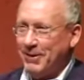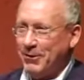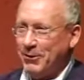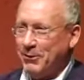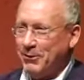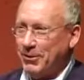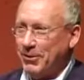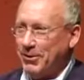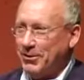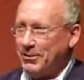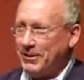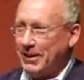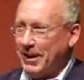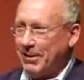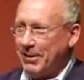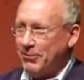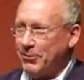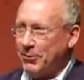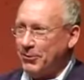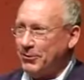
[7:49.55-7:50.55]
if you're one of those
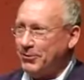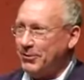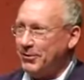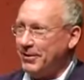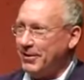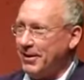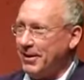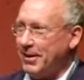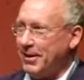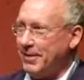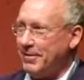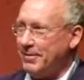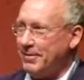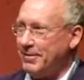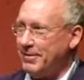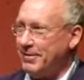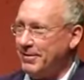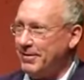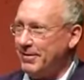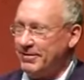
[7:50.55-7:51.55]
kind of folks, I
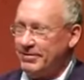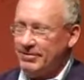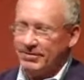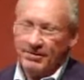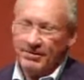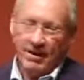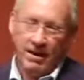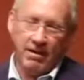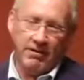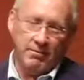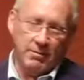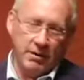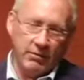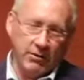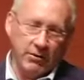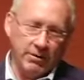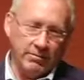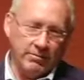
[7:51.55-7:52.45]
would be